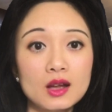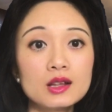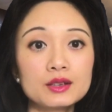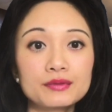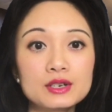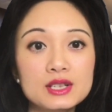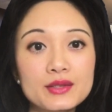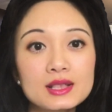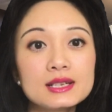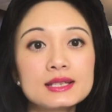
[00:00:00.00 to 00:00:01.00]
The first on
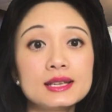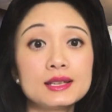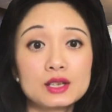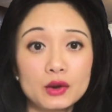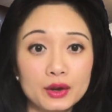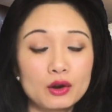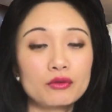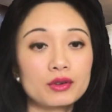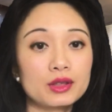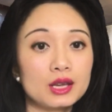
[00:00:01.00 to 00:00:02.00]
the list is going
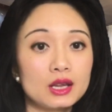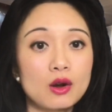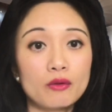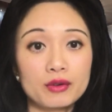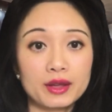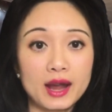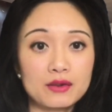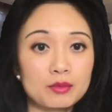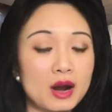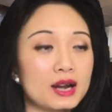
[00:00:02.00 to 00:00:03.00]
over the
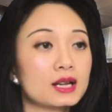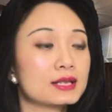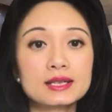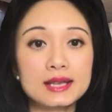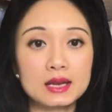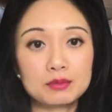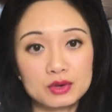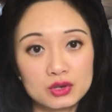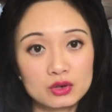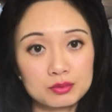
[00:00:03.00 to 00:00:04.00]
over-the-counter products and
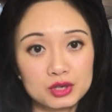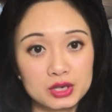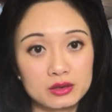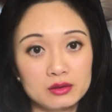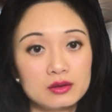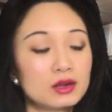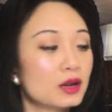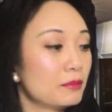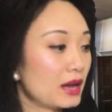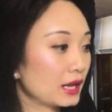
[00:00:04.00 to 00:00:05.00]
prescription
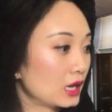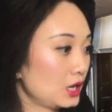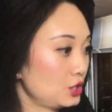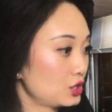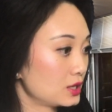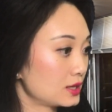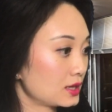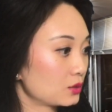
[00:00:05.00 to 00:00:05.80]
medications as